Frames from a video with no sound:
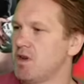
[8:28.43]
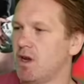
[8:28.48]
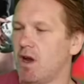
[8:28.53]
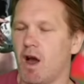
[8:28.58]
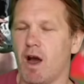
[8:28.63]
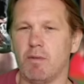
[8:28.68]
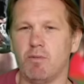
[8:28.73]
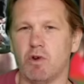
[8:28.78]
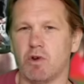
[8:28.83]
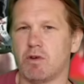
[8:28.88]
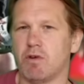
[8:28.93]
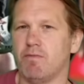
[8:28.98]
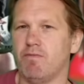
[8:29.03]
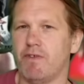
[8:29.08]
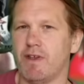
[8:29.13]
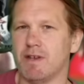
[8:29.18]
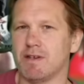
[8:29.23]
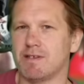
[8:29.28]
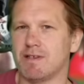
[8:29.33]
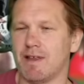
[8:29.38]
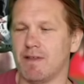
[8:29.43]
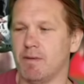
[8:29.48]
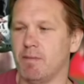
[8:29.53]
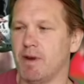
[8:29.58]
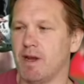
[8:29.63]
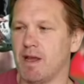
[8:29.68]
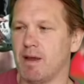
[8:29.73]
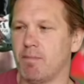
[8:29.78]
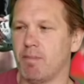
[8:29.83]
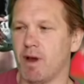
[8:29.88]
I'm not convinced at the
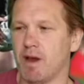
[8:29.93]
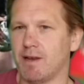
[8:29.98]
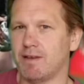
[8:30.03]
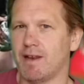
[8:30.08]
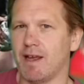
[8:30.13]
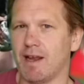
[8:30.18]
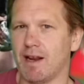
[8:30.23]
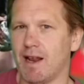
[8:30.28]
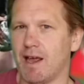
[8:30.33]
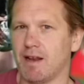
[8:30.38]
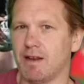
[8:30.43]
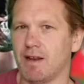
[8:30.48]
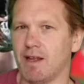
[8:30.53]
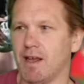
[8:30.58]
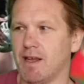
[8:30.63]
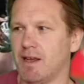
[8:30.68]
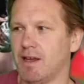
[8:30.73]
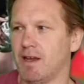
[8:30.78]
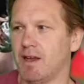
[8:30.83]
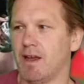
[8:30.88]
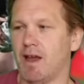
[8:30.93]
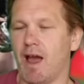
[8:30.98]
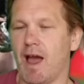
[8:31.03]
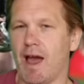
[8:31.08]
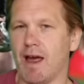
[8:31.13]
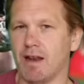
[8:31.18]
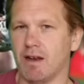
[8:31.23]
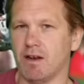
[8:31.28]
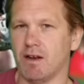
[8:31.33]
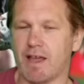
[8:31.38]
minute by Dale Ande
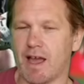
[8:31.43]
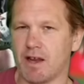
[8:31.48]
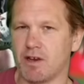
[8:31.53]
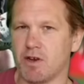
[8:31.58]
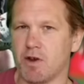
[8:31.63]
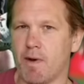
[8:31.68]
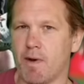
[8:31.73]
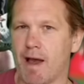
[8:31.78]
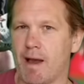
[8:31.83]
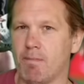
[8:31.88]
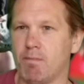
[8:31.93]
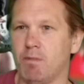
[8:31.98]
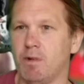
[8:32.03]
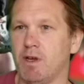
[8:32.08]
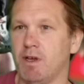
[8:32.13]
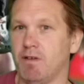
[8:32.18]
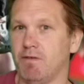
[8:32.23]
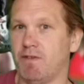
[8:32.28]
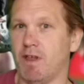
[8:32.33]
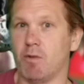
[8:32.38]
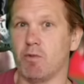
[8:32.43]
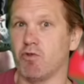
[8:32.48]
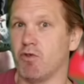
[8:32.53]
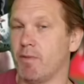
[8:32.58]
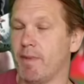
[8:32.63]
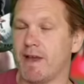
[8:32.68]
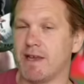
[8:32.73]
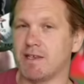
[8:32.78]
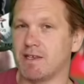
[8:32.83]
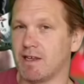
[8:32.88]
and Lekanyo Am. They were
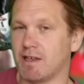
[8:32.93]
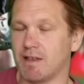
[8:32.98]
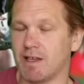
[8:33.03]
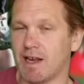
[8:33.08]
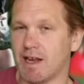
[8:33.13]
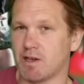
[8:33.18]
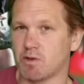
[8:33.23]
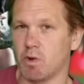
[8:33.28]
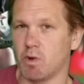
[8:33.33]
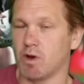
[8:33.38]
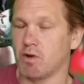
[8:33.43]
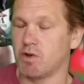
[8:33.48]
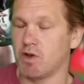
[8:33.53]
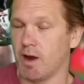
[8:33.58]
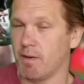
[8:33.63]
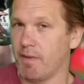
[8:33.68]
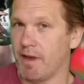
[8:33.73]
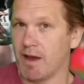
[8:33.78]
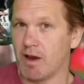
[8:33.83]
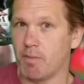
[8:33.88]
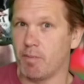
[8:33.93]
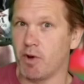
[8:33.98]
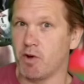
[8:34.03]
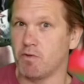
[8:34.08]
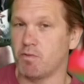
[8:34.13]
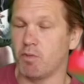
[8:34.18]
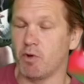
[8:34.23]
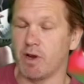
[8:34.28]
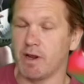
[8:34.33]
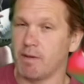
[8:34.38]
amazing in the last World Cup. They are
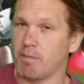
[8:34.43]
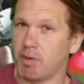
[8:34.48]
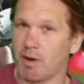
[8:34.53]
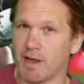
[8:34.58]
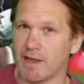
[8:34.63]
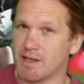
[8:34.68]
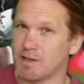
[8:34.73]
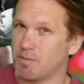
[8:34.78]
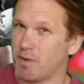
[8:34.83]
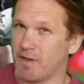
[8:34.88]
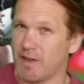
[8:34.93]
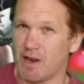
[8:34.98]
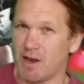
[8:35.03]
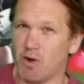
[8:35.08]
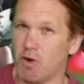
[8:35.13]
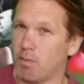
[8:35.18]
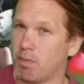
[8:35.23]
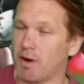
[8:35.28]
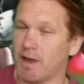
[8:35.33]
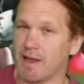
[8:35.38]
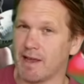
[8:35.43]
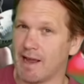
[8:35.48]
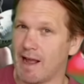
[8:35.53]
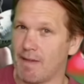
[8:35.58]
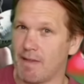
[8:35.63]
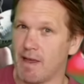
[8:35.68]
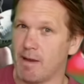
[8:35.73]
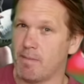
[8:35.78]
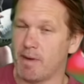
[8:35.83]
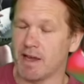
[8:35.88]
both brilliant players, but they're not playing at
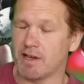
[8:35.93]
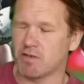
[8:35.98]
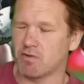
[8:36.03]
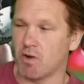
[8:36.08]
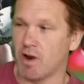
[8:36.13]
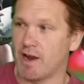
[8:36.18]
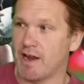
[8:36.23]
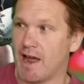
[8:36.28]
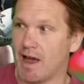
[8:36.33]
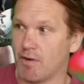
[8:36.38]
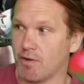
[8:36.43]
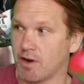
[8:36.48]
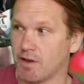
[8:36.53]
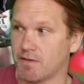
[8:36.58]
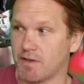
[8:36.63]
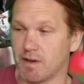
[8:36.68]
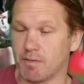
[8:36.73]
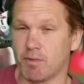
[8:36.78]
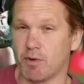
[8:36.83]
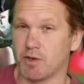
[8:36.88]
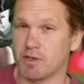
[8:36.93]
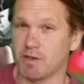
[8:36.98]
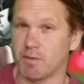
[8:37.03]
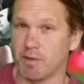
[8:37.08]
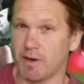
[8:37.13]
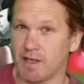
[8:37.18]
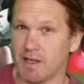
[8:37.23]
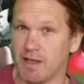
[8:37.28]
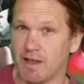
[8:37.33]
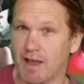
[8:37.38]
their best right now. And I think
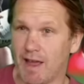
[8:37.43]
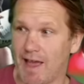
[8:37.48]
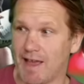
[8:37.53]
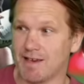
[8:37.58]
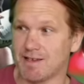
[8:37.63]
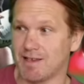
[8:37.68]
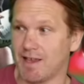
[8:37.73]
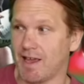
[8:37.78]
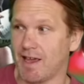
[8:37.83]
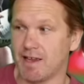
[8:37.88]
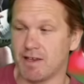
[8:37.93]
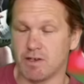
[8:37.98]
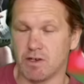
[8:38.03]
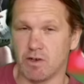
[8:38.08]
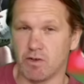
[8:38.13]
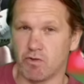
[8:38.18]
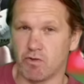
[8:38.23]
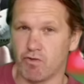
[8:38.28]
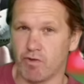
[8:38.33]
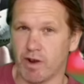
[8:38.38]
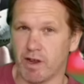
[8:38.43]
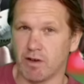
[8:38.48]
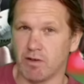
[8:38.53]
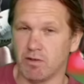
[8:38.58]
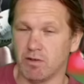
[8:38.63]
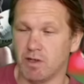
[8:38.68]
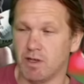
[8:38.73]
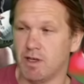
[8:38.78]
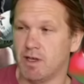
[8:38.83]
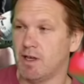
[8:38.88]
possibly Esterhazen and
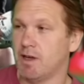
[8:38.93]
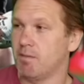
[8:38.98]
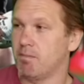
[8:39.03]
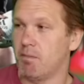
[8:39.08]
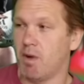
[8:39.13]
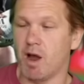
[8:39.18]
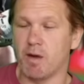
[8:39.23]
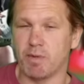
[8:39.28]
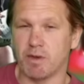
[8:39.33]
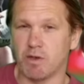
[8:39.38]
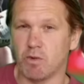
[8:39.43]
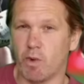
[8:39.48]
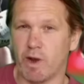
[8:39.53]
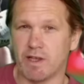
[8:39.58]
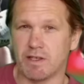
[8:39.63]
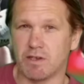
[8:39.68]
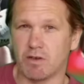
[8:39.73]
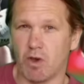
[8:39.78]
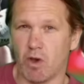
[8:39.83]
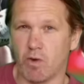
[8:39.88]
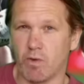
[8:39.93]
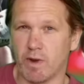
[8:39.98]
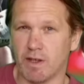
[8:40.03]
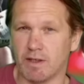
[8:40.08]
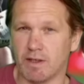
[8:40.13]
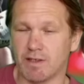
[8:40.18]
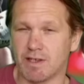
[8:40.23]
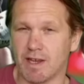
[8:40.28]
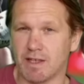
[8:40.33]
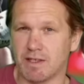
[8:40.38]
Creel might be the way to go in
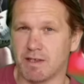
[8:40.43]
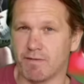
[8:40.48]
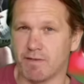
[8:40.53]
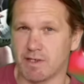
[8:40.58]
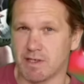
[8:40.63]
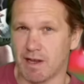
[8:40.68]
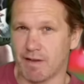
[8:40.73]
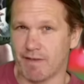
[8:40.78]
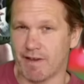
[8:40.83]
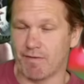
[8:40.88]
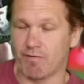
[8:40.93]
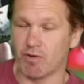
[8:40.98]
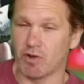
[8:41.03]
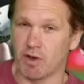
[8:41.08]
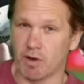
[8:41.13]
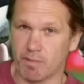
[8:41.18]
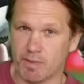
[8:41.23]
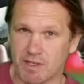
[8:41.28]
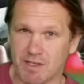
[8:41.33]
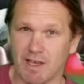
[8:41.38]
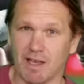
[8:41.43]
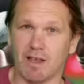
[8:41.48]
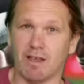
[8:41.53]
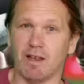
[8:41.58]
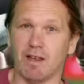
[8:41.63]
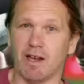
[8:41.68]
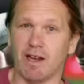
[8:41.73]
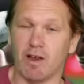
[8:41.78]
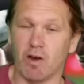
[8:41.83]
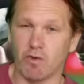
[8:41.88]
the centre for South Africa,
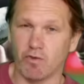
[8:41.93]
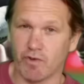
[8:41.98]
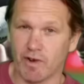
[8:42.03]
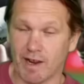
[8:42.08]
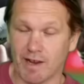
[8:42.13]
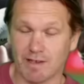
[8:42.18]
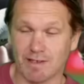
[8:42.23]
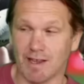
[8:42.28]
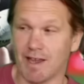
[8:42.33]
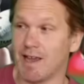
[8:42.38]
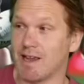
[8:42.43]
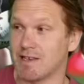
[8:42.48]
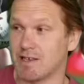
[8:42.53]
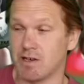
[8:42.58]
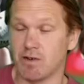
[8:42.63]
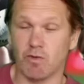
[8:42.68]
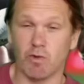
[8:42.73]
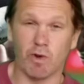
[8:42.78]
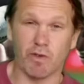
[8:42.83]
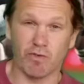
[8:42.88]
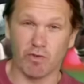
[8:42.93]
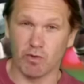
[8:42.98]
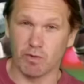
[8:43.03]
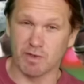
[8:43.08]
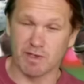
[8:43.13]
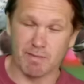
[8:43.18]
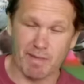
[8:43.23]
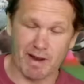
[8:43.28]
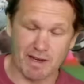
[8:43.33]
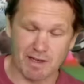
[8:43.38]
particularly Andre Esterhazen, who I thought was
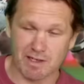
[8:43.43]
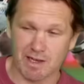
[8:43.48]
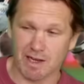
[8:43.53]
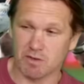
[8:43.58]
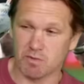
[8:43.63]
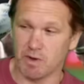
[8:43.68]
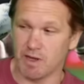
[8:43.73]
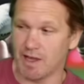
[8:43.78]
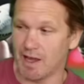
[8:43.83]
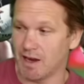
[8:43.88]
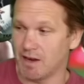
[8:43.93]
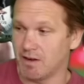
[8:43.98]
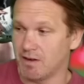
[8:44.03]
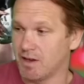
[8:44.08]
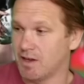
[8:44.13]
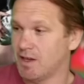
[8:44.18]
immense last weekend.